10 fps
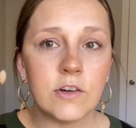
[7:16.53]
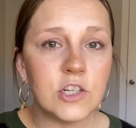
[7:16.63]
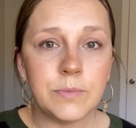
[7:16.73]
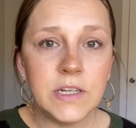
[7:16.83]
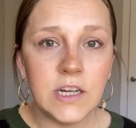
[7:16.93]

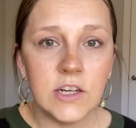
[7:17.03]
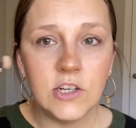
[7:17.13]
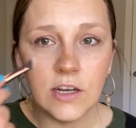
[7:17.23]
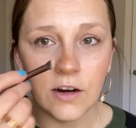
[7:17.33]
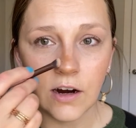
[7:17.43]
Just be
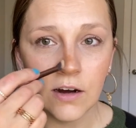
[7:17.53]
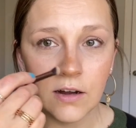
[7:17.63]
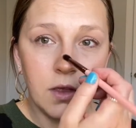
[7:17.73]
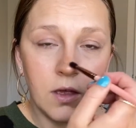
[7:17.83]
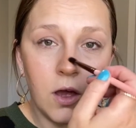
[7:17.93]
touching her.
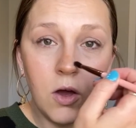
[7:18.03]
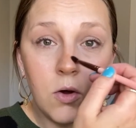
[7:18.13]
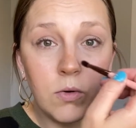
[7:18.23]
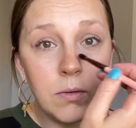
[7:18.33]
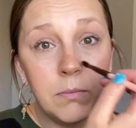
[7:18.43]

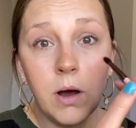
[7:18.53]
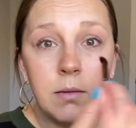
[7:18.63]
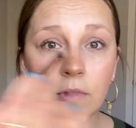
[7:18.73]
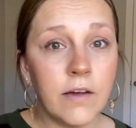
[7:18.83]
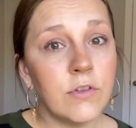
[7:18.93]
Oh,
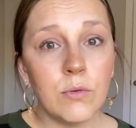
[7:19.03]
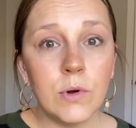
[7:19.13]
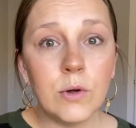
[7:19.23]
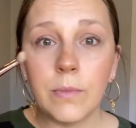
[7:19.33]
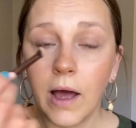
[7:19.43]
mom left the
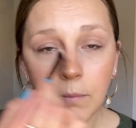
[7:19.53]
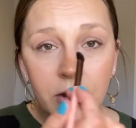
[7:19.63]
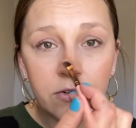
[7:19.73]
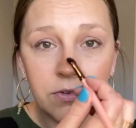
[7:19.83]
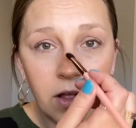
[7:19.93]
room. I
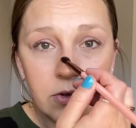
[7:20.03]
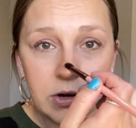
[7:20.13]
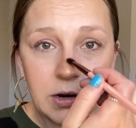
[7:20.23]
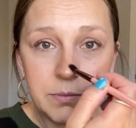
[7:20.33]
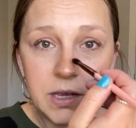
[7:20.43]
better follow
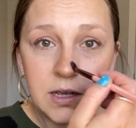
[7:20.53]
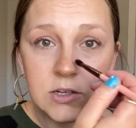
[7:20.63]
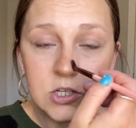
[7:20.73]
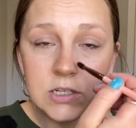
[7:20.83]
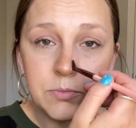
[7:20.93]
her
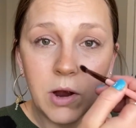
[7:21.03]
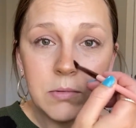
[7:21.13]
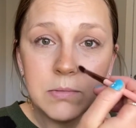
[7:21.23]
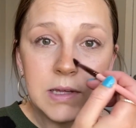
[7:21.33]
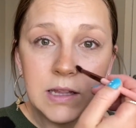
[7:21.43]
because she's
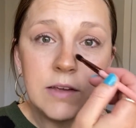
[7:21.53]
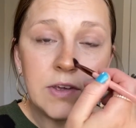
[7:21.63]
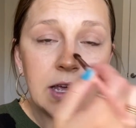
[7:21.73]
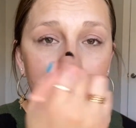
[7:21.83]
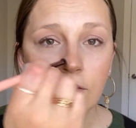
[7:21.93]
probably
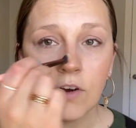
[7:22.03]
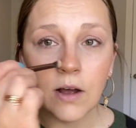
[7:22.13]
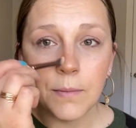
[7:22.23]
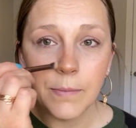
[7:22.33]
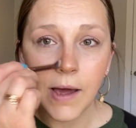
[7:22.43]
leaving and never
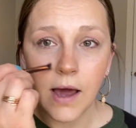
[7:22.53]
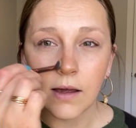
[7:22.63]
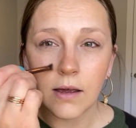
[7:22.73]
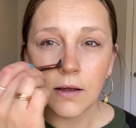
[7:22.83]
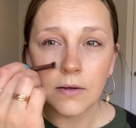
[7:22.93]
coming
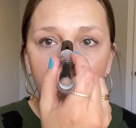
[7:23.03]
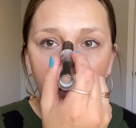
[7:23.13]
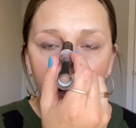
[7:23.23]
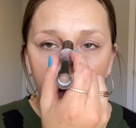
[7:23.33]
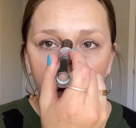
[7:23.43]
back.
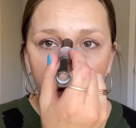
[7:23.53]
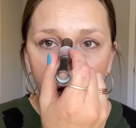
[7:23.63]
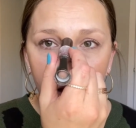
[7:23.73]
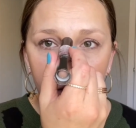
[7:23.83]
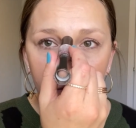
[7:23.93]

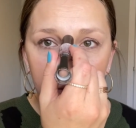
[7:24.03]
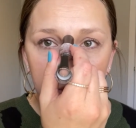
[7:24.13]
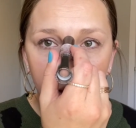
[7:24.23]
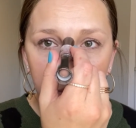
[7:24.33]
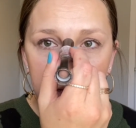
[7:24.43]
Oh,
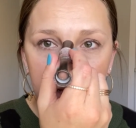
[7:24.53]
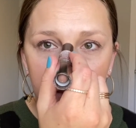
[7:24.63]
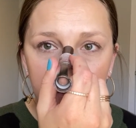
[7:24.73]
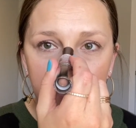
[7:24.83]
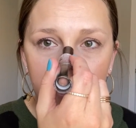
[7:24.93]
mom is
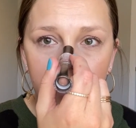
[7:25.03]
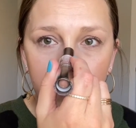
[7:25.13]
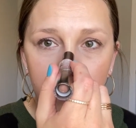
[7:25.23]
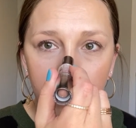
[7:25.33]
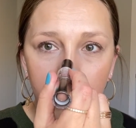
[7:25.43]
on the
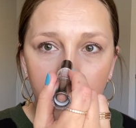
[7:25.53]
phone.